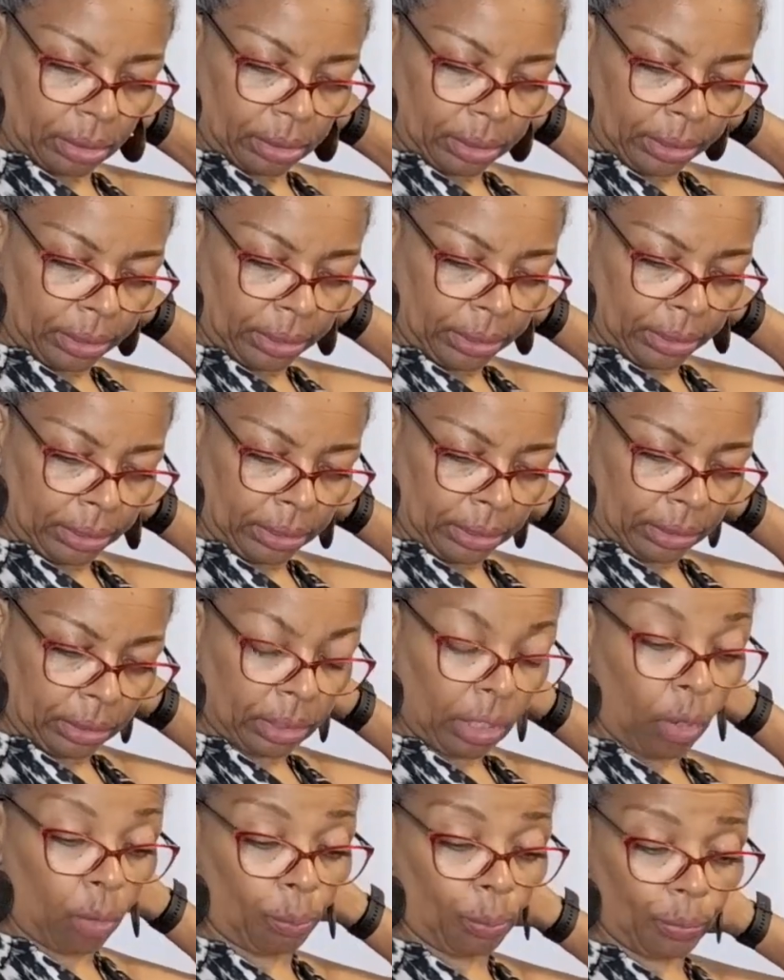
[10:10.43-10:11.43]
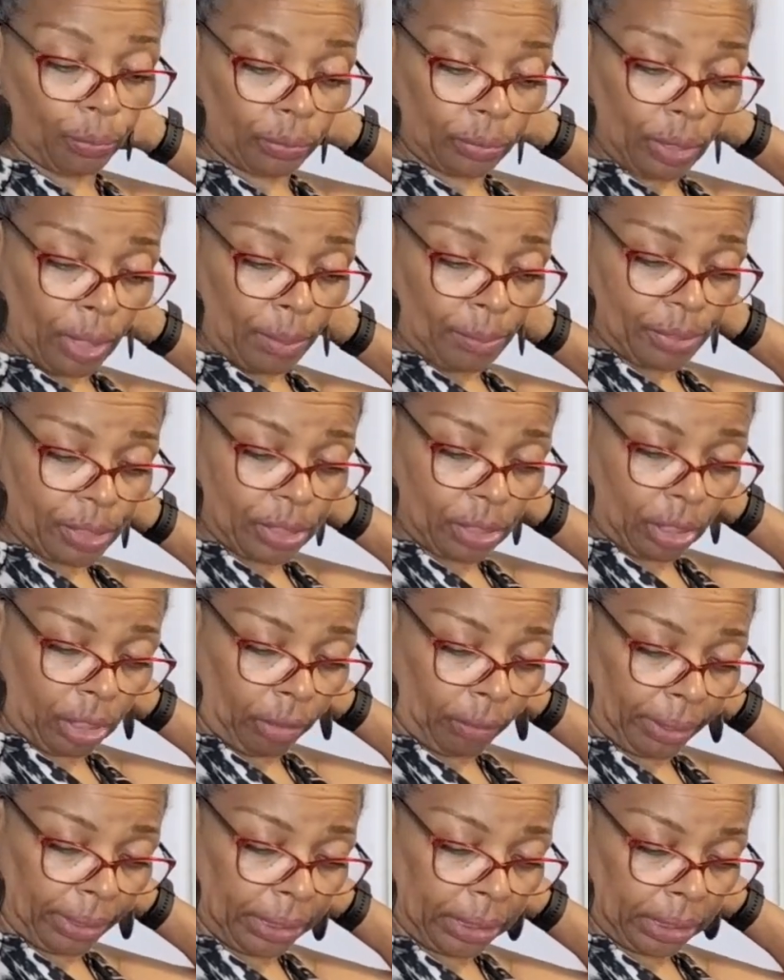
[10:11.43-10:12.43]
And nope, I'm
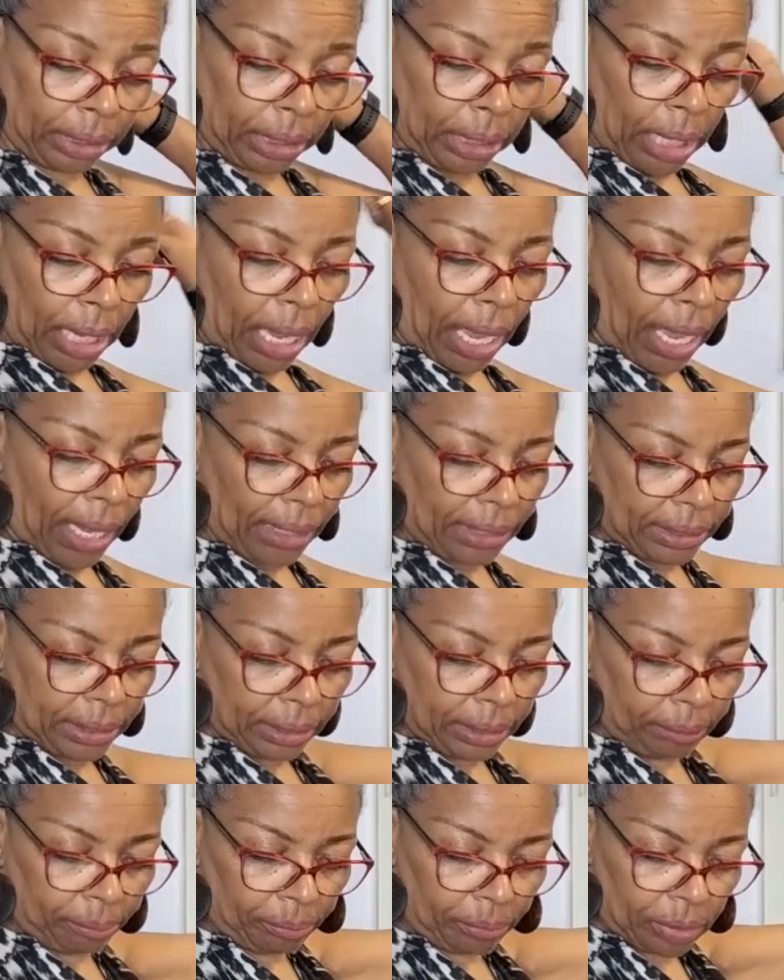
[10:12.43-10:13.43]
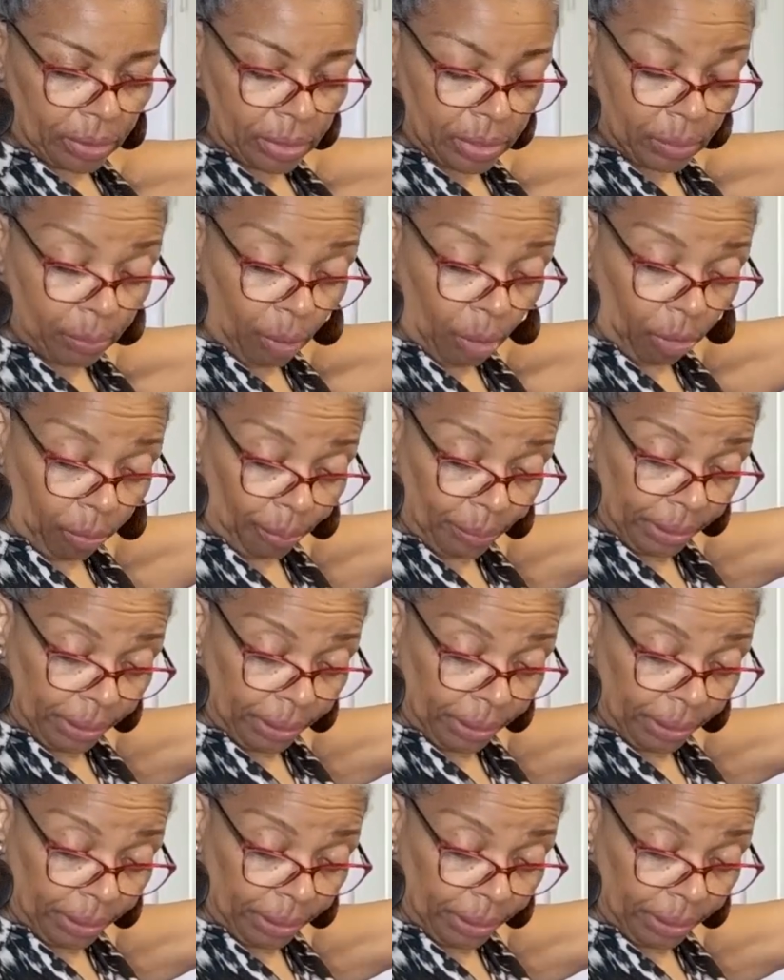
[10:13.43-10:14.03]
sorry. I did a small